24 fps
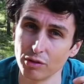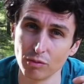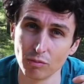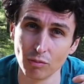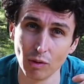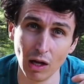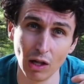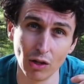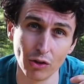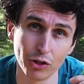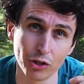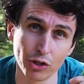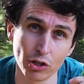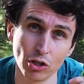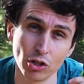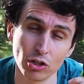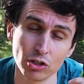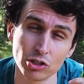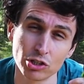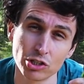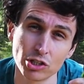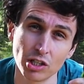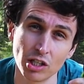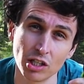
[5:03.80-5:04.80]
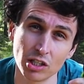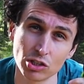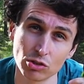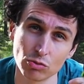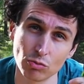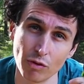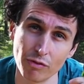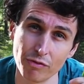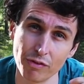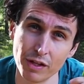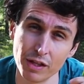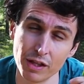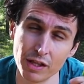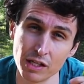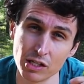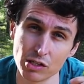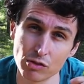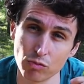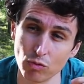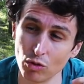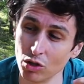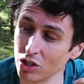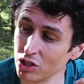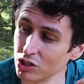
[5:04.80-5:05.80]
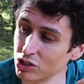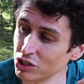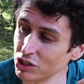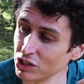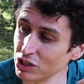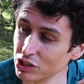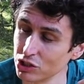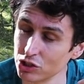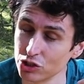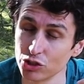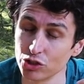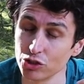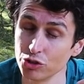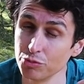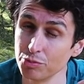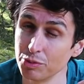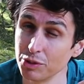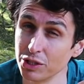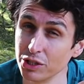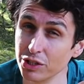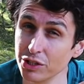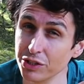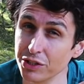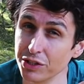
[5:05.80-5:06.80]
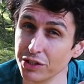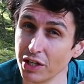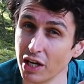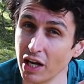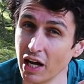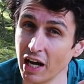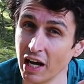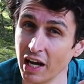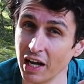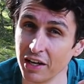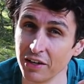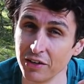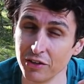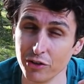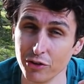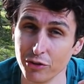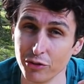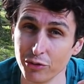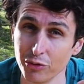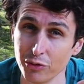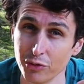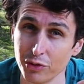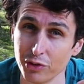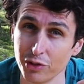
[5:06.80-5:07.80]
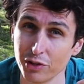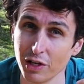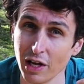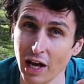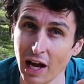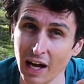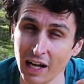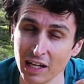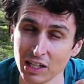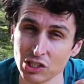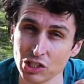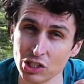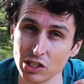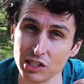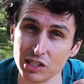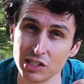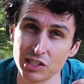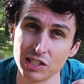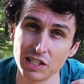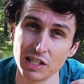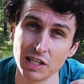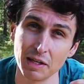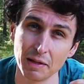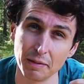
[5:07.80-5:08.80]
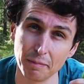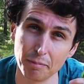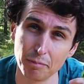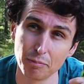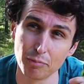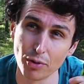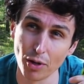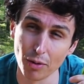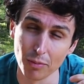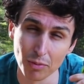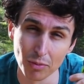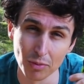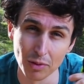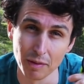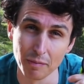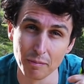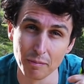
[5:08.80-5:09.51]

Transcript: Well, the contrast within this watch is super good, and you actually see probably